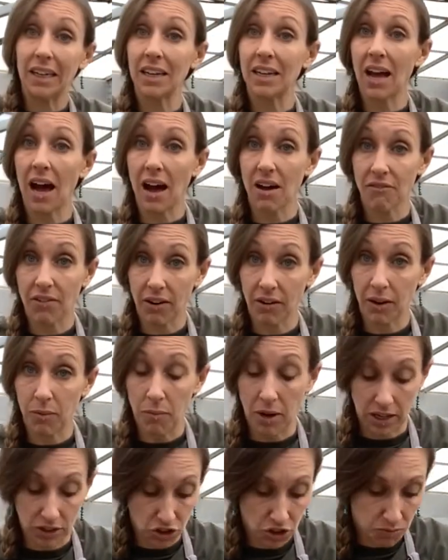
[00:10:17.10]
not very
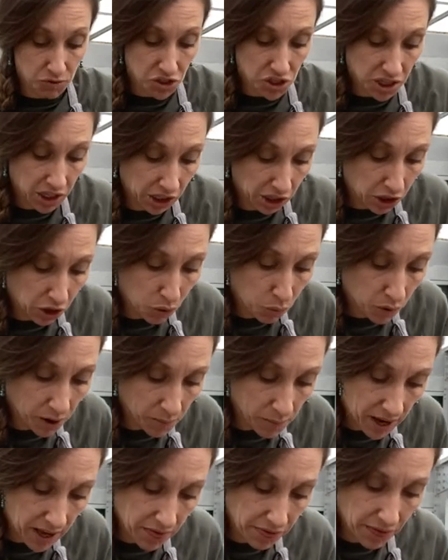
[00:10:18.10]
much. I'm just gonna go where
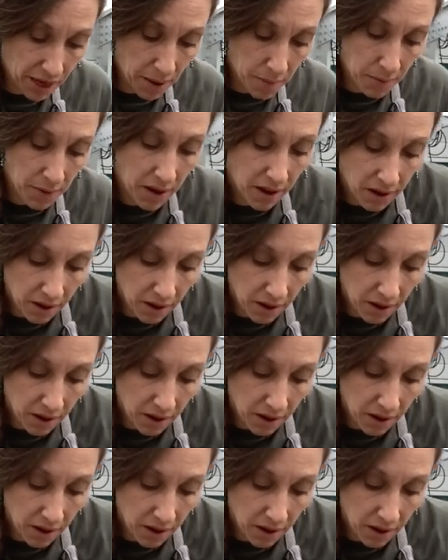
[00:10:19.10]
my thumb